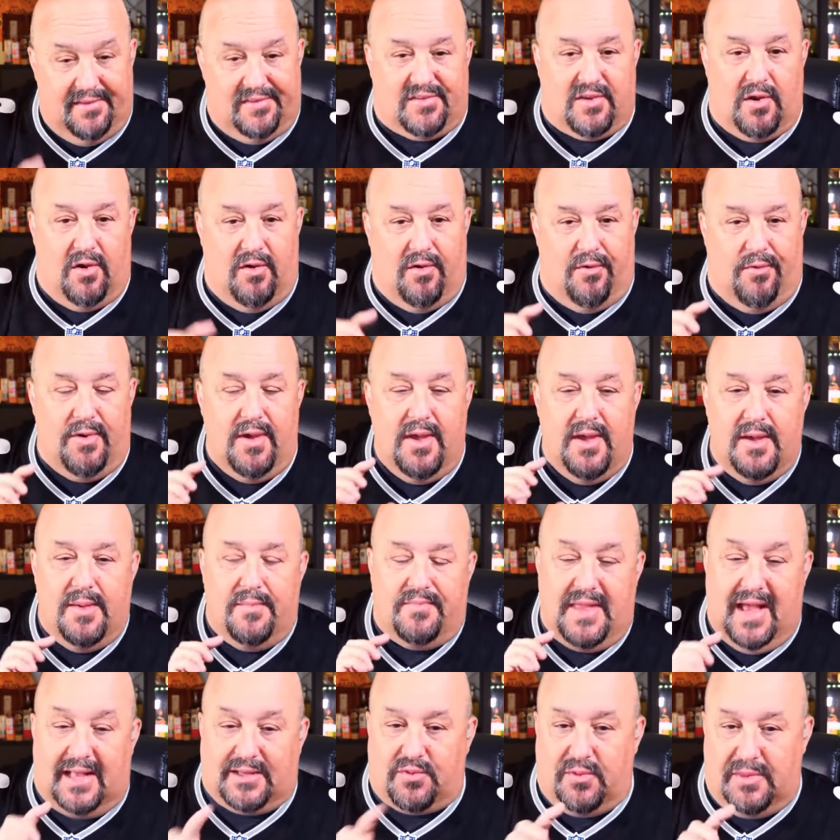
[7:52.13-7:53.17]
And so
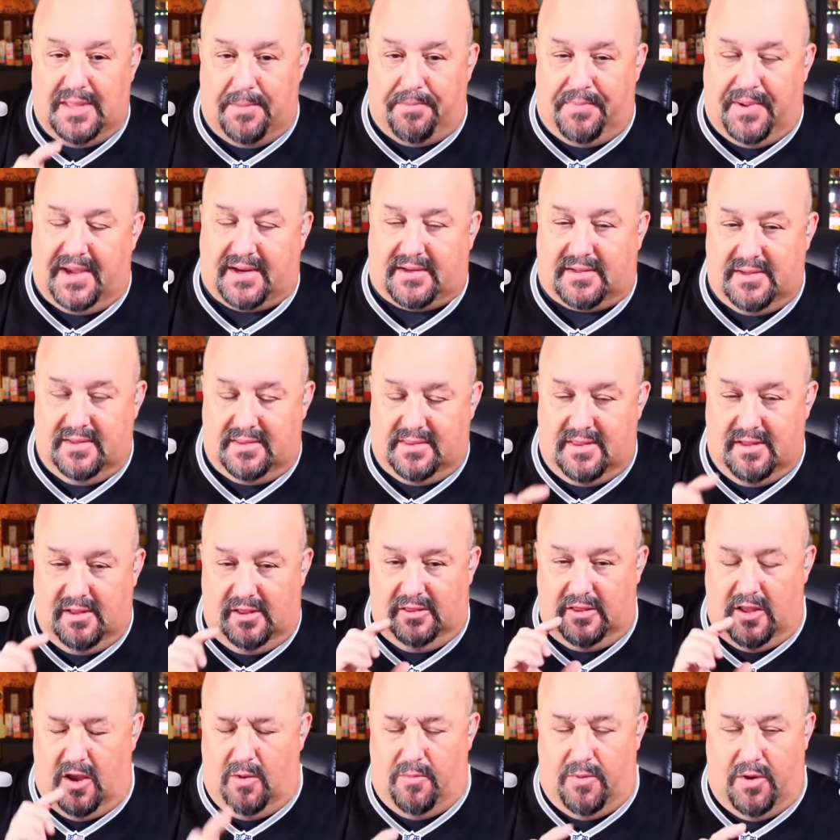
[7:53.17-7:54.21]
that's where they picked the
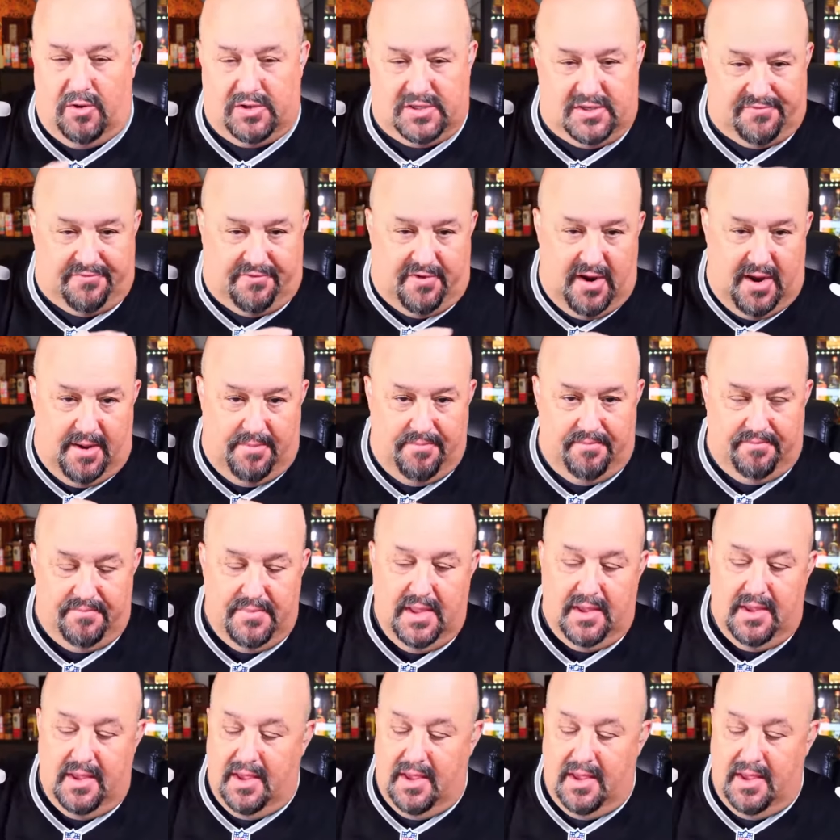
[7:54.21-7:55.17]
Lobos from.